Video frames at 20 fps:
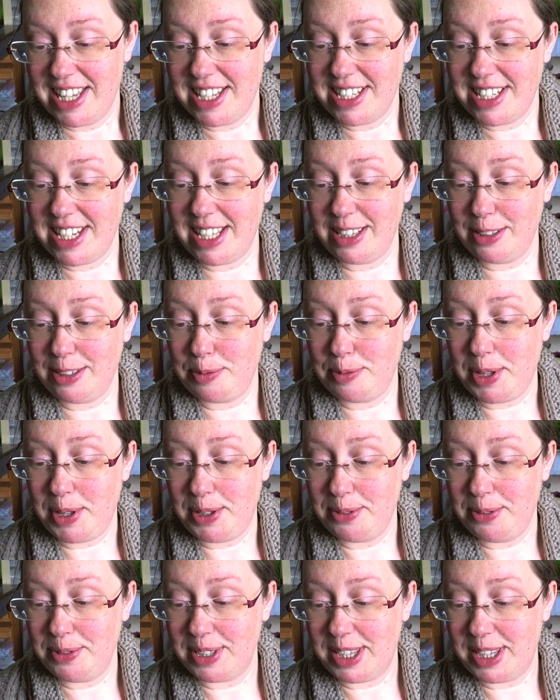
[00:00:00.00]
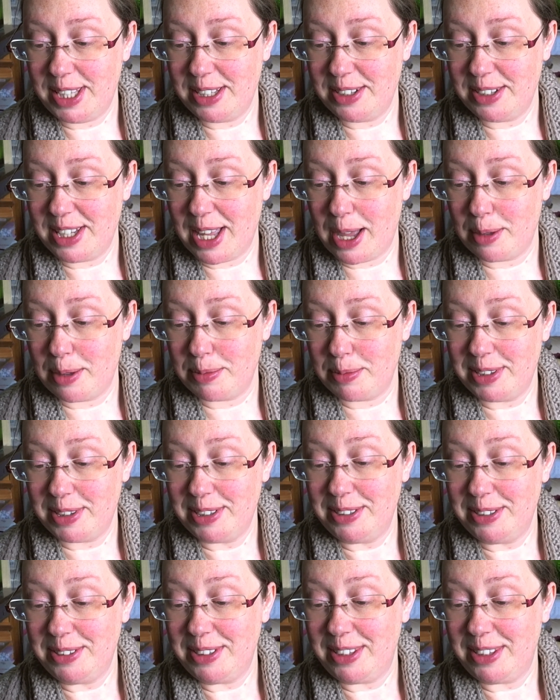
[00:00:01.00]
Take this bottle with you, get
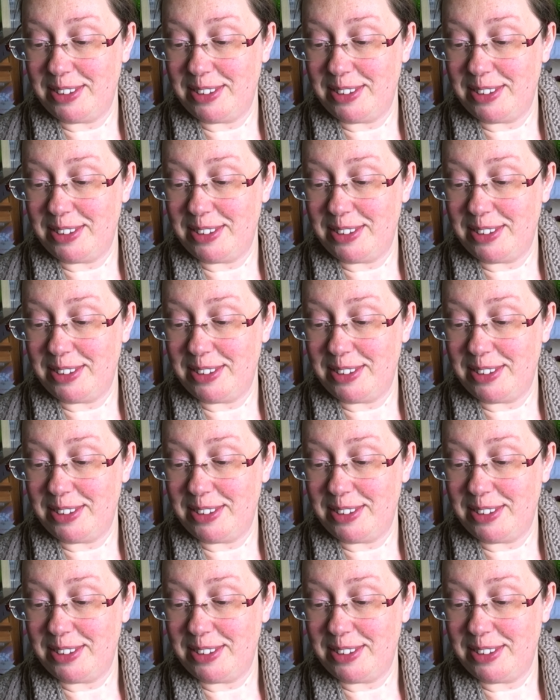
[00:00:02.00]
absolutely